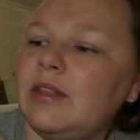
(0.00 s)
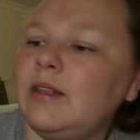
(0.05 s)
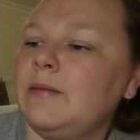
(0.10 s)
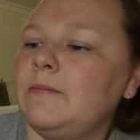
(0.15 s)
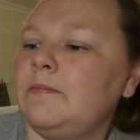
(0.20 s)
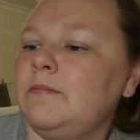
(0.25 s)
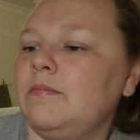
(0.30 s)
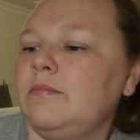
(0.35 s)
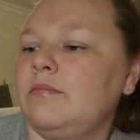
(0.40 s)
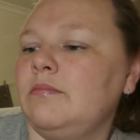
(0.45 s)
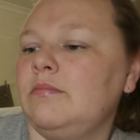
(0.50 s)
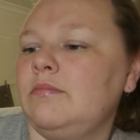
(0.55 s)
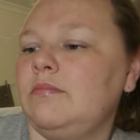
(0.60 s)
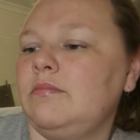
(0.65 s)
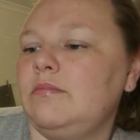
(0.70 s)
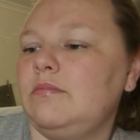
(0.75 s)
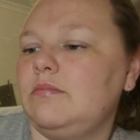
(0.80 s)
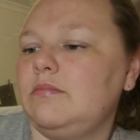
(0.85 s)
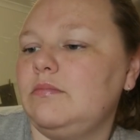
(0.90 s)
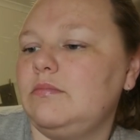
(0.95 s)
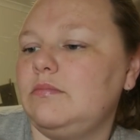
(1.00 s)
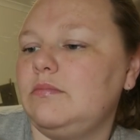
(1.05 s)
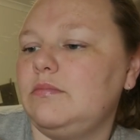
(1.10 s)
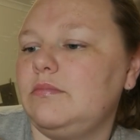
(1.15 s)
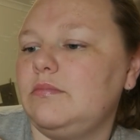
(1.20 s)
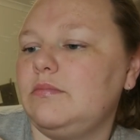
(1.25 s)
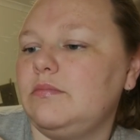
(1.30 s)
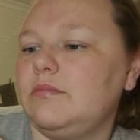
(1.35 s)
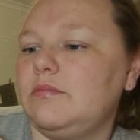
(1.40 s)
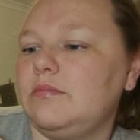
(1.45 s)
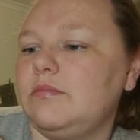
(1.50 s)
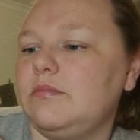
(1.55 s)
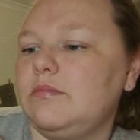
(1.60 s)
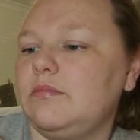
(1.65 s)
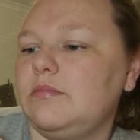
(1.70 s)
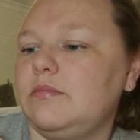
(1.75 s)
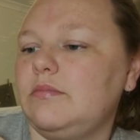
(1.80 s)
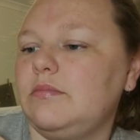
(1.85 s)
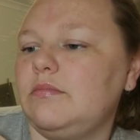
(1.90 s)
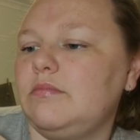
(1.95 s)

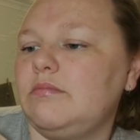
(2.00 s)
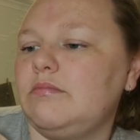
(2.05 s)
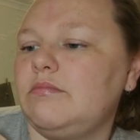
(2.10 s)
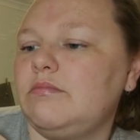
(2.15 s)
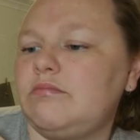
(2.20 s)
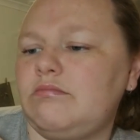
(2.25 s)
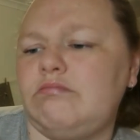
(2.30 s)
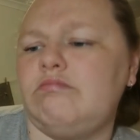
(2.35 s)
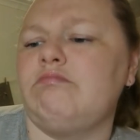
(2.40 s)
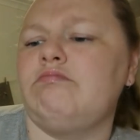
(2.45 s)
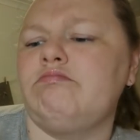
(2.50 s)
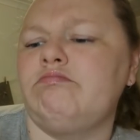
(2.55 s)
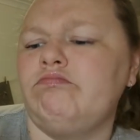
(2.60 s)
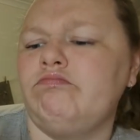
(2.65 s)
No one is speaking in this clip.